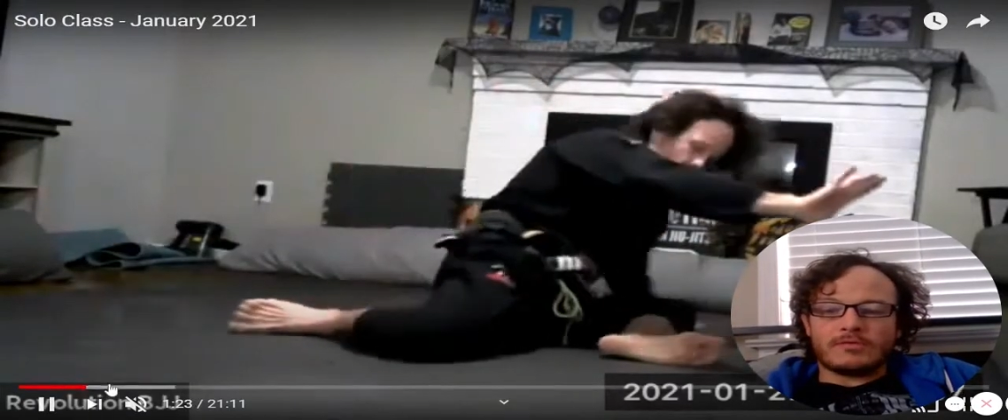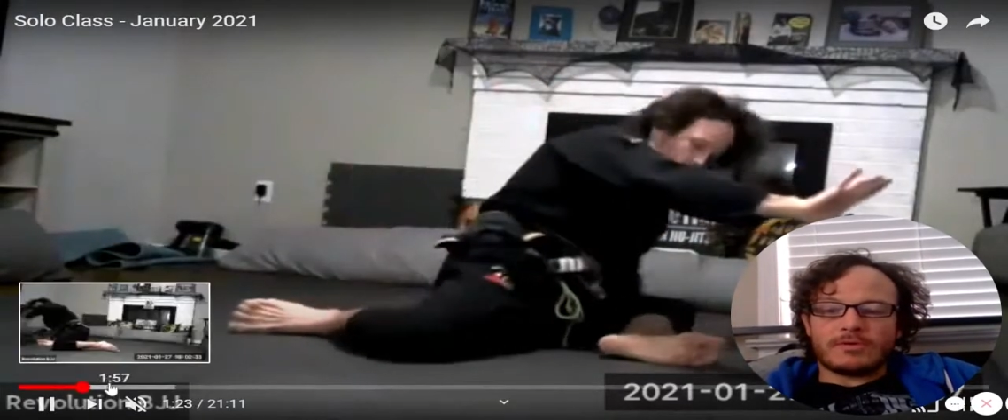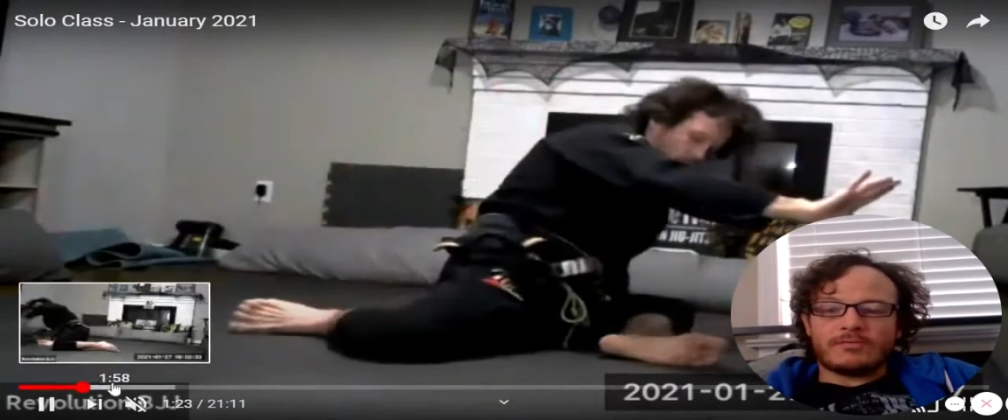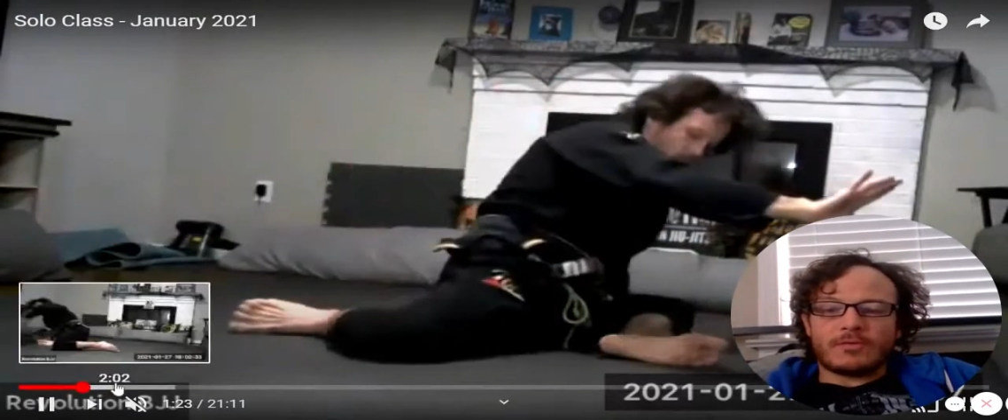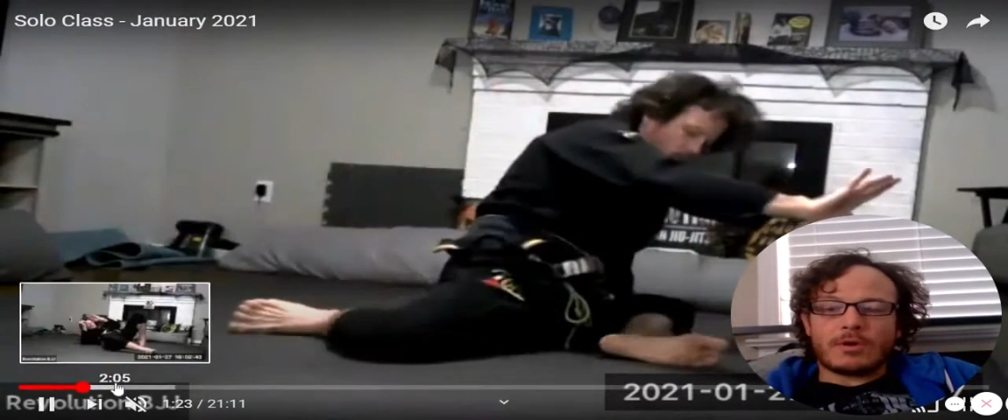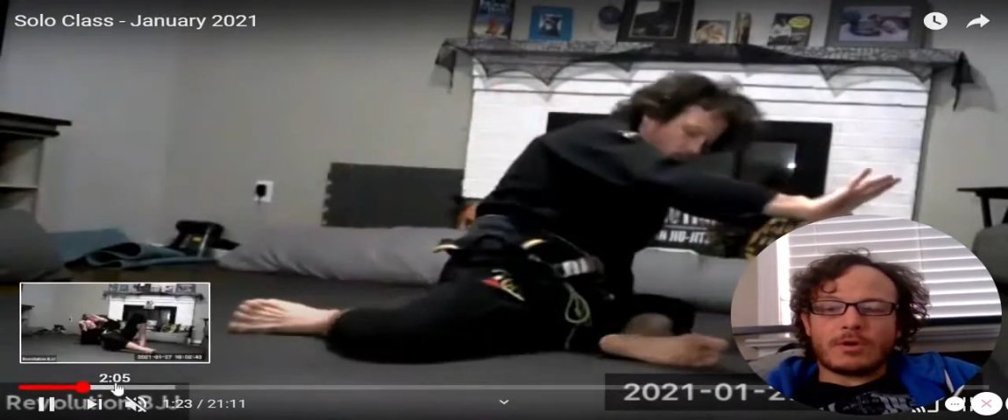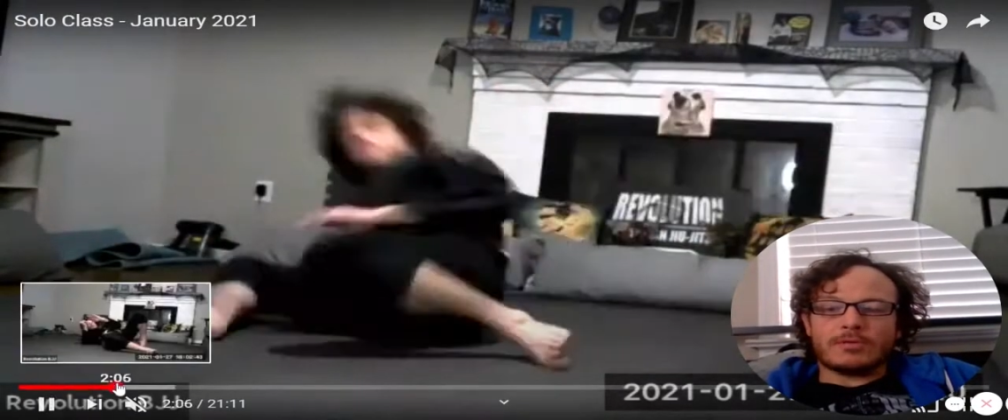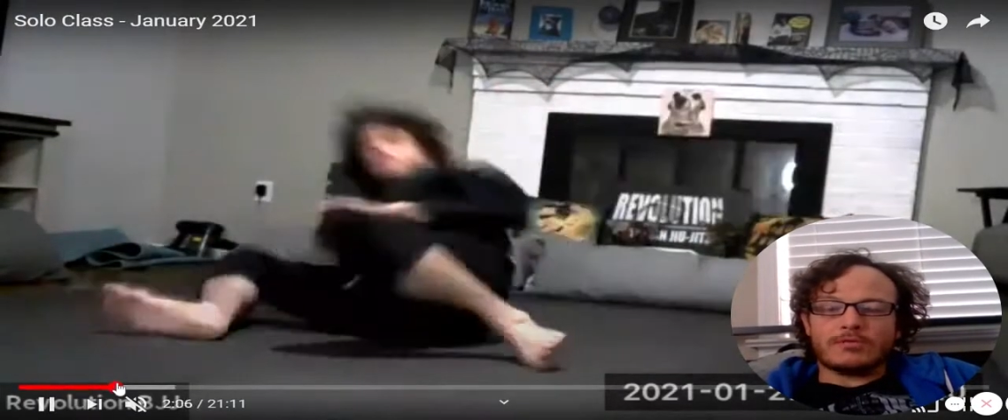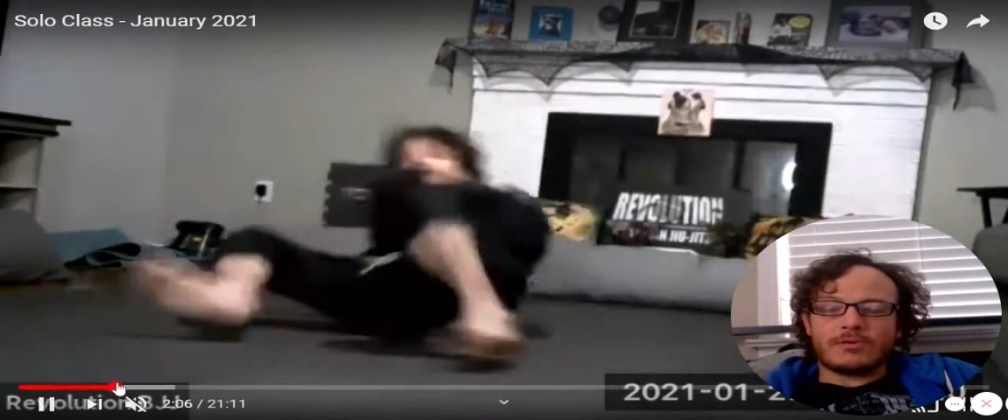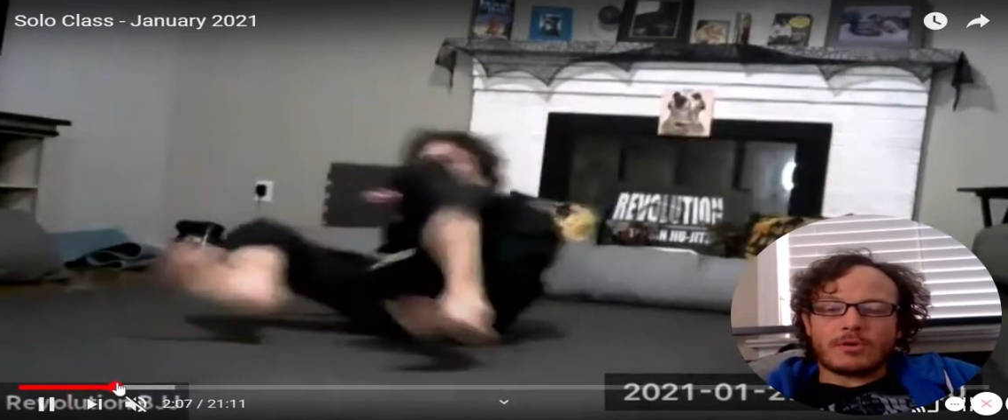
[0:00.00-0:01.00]
and so
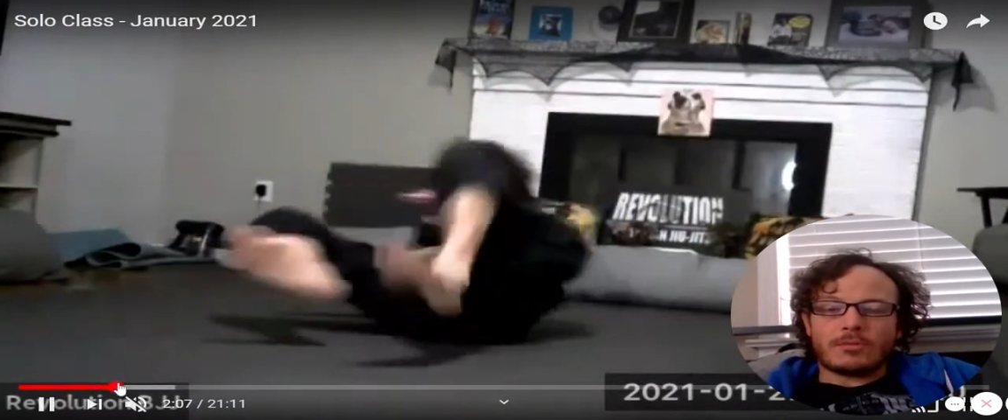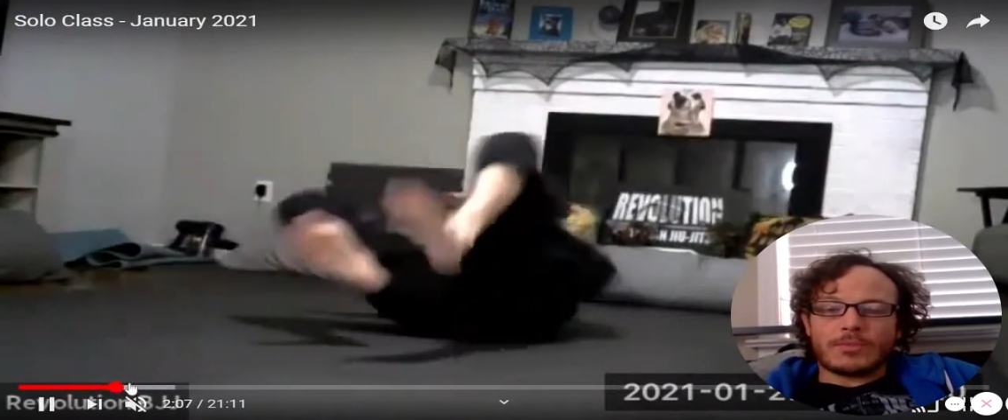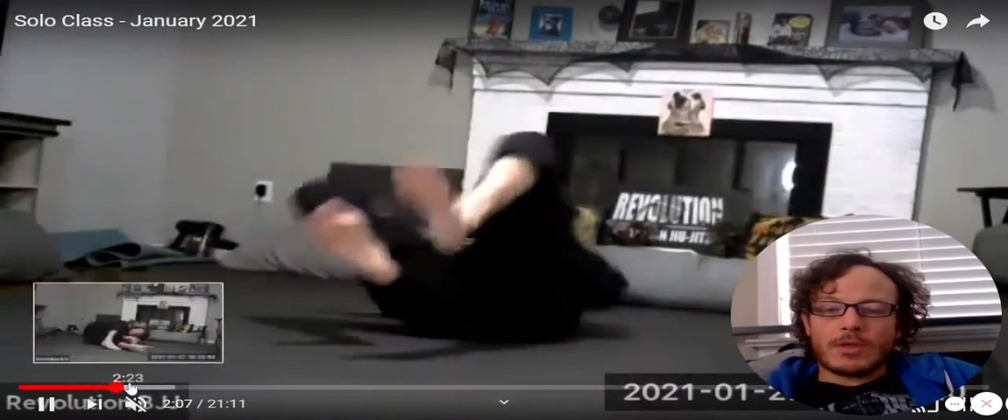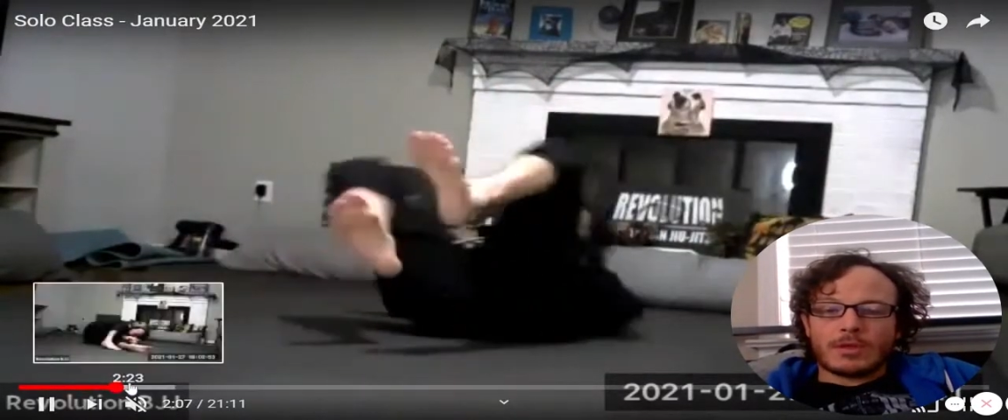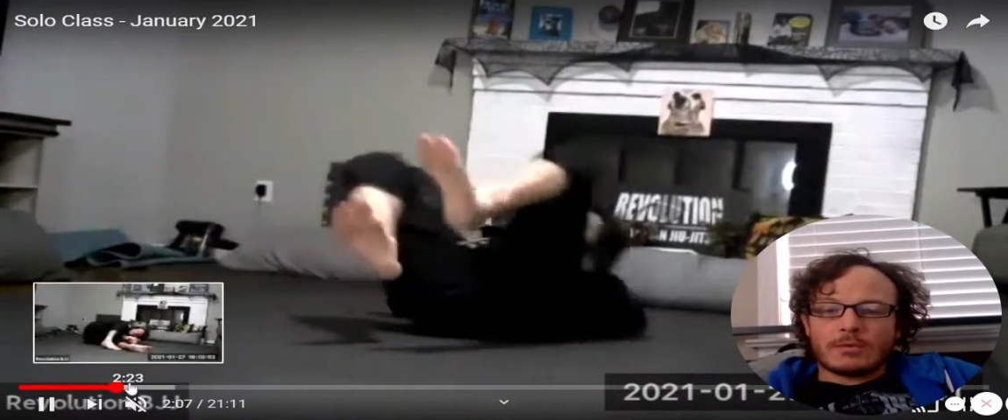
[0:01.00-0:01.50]
forth. So